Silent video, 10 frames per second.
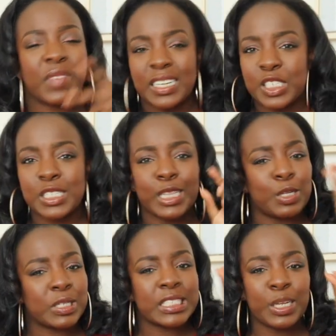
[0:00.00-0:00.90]
is just a
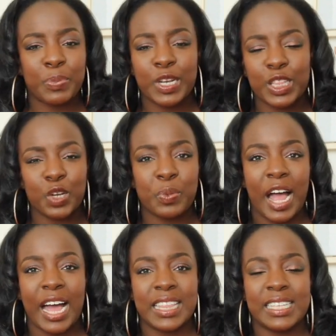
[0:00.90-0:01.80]
little snippet, a little
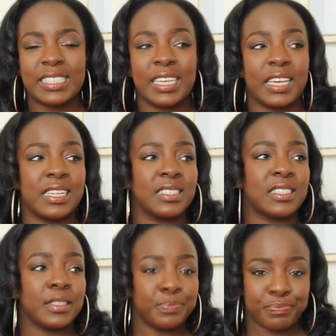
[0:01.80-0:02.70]
behind the
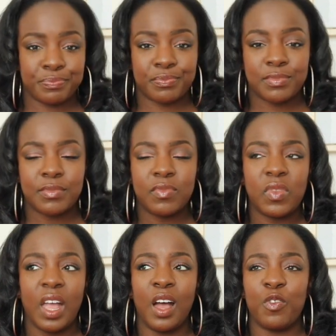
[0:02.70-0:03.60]
scenes
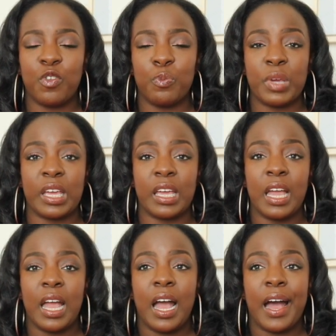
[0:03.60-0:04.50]
of
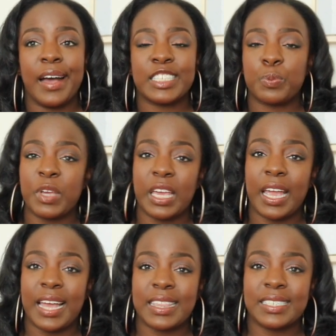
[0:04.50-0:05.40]
me uh,
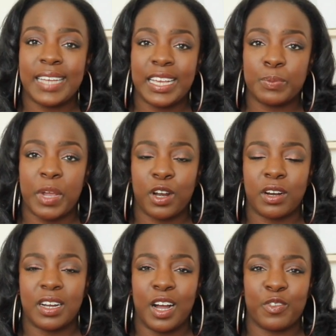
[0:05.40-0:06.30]
speaking at the
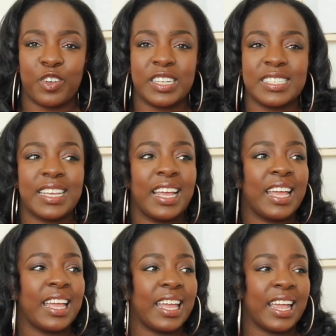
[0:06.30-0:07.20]
Tastemaker conference
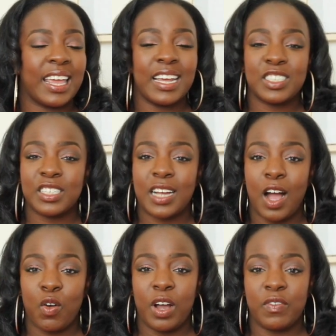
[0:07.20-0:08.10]
in
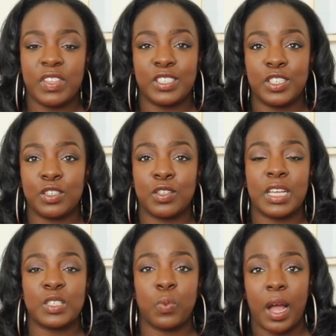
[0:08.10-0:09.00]
Chicago of this year. So
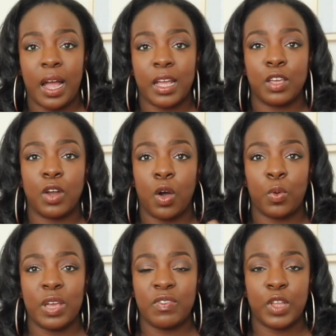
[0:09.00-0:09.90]
that's why, you
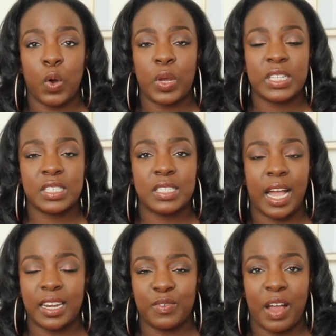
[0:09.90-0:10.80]
know, even though it's
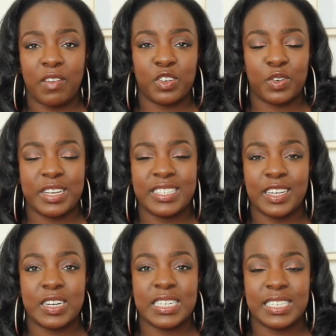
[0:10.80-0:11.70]
95 degrees
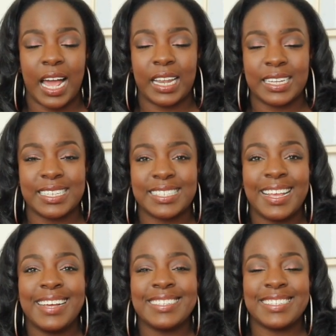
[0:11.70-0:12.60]
here in Dallas
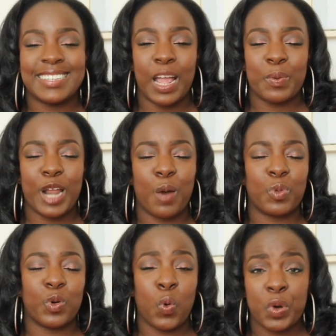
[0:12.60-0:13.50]
today when I'm
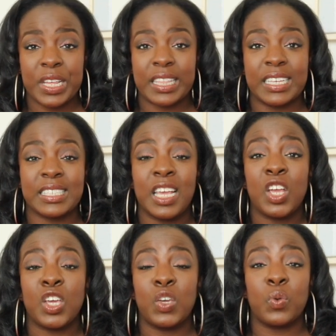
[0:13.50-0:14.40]
recording this,
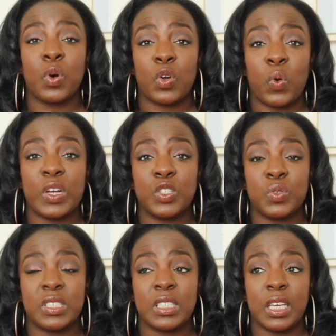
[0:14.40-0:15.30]
you are going to
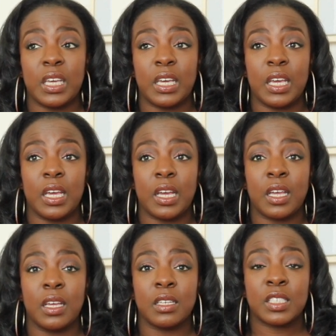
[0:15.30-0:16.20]
see
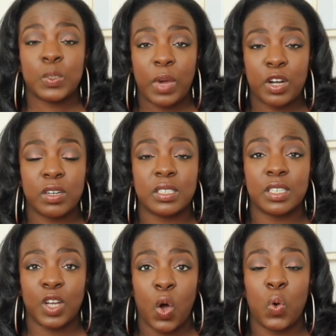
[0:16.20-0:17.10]
sweaters
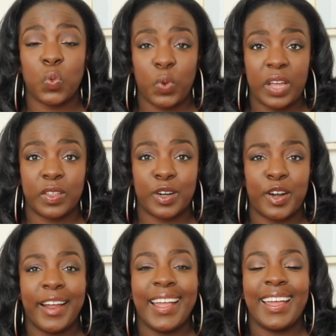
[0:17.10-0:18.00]
and cold
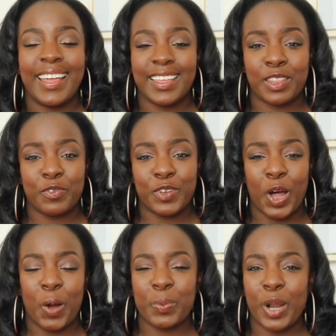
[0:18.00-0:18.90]
weather in the
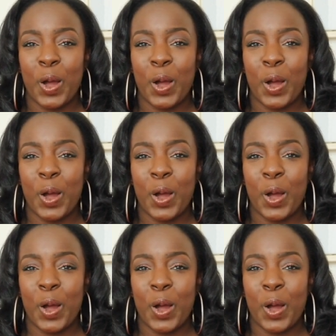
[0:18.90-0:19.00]
vlog, but I